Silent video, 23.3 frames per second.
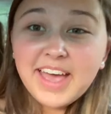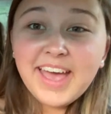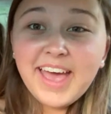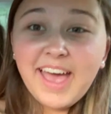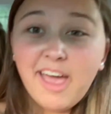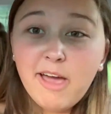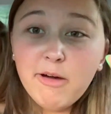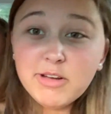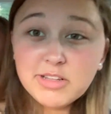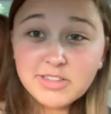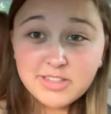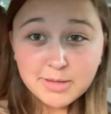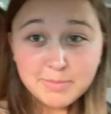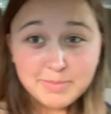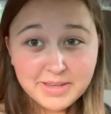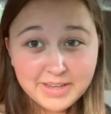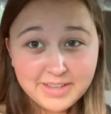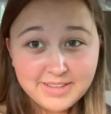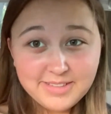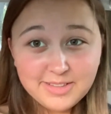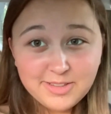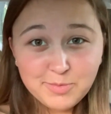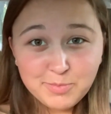Hey, what's up
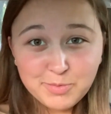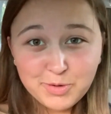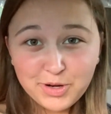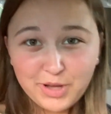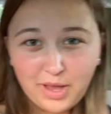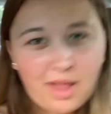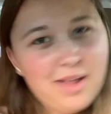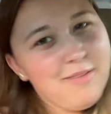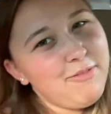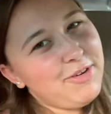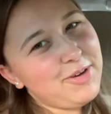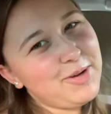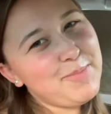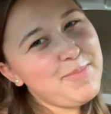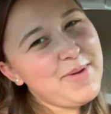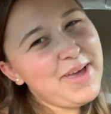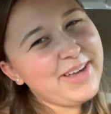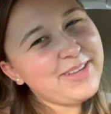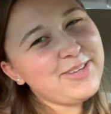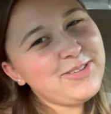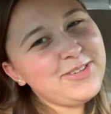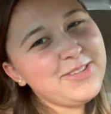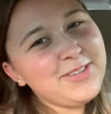guys, it's Brooke and welcome
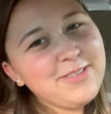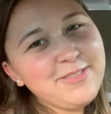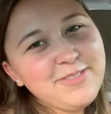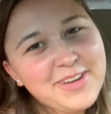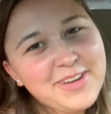back to another